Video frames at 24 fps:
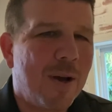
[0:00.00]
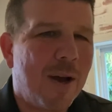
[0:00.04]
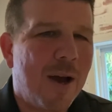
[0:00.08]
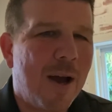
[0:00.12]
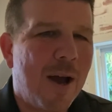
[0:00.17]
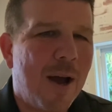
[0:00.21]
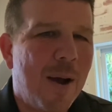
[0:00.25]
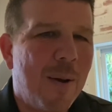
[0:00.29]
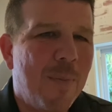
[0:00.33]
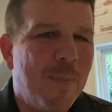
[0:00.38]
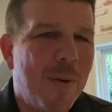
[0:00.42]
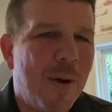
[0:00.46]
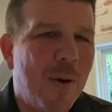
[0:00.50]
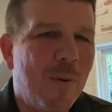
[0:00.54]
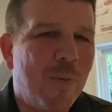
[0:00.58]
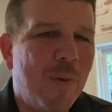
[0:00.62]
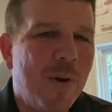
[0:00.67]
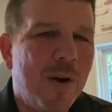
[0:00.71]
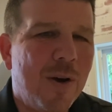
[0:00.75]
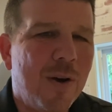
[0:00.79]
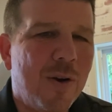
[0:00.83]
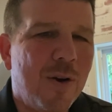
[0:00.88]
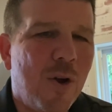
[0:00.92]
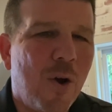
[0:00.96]
um, but
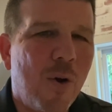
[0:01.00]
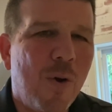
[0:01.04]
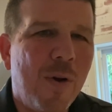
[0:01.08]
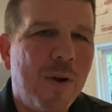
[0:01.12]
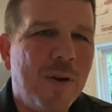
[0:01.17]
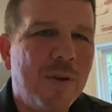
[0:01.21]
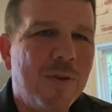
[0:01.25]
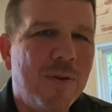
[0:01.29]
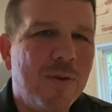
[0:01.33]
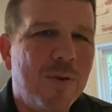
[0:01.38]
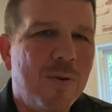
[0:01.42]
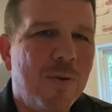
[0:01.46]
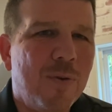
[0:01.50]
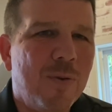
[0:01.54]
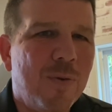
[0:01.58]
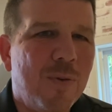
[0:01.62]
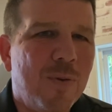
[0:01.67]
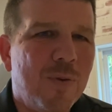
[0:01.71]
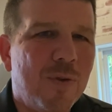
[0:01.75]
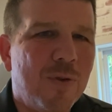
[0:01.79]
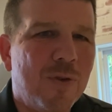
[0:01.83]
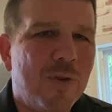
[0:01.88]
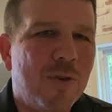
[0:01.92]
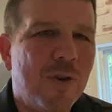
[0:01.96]
we're going
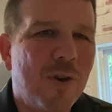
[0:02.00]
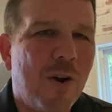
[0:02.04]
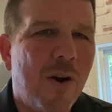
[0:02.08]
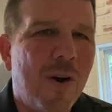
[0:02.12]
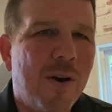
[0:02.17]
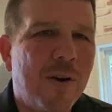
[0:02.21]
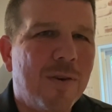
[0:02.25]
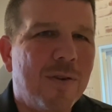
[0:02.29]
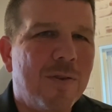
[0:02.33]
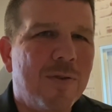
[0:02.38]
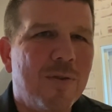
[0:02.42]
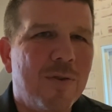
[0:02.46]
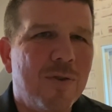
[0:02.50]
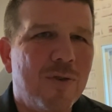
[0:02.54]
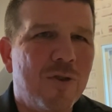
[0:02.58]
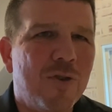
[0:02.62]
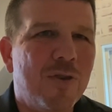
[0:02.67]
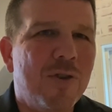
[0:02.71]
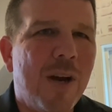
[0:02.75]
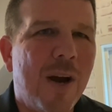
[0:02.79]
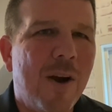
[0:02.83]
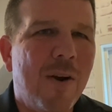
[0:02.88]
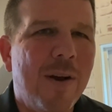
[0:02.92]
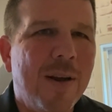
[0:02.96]
to start
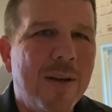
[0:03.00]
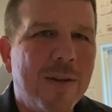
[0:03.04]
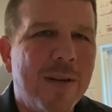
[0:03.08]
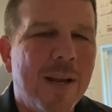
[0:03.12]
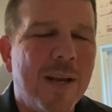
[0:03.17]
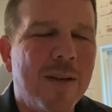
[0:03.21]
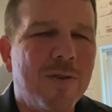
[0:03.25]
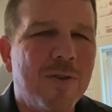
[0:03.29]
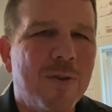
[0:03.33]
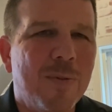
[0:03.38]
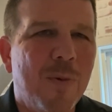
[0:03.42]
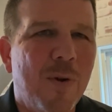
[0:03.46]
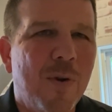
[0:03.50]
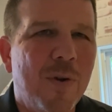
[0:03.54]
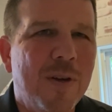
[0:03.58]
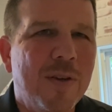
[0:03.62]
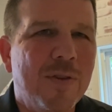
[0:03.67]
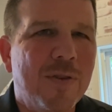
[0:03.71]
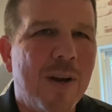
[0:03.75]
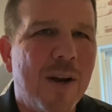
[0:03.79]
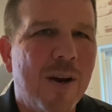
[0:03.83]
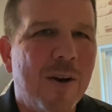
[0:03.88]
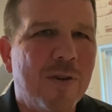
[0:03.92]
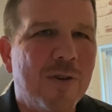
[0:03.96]
sharing
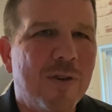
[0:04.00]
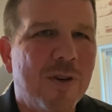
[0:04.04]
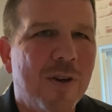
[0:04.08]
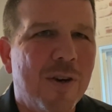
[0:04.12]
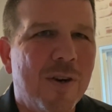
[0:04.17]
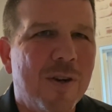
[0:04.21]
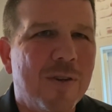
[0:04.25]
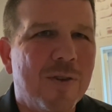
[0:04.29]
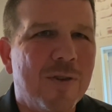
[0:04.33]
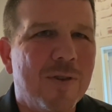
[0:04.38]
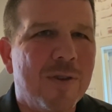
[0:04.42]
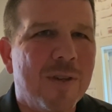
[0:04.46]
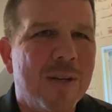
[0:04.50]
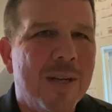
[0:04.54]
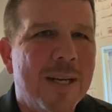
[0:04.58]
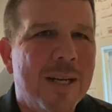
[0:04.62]
testimonies at our church.